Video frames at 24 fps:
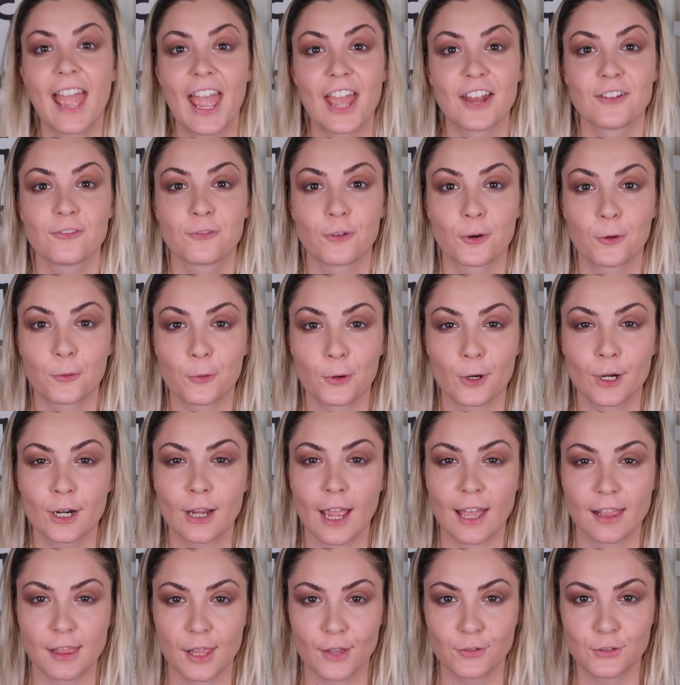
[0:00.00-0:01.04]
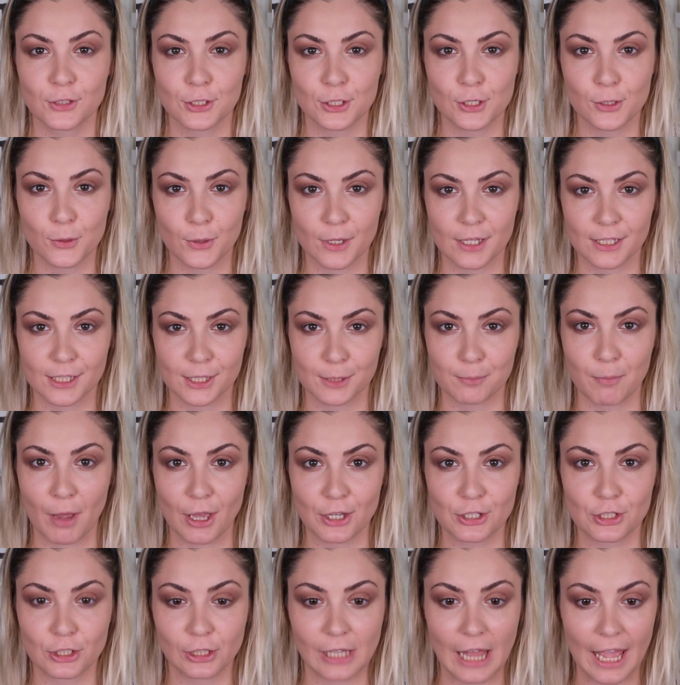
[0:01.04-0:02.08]
And for work, I love to do a
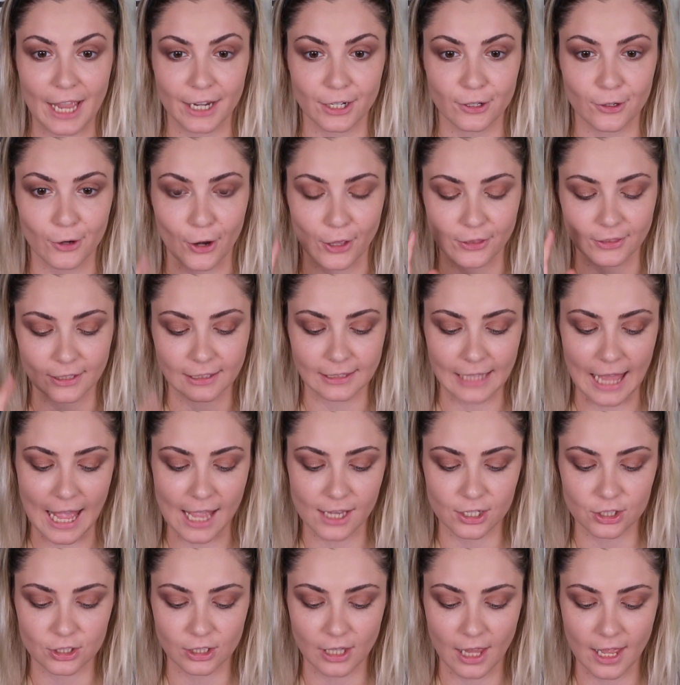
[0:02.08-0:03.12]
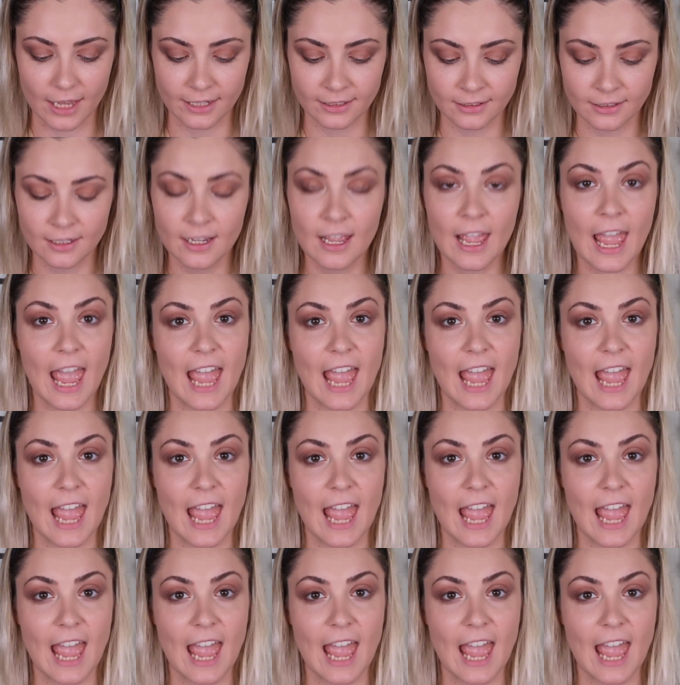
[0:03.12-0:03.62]
smudge liner on the lash line,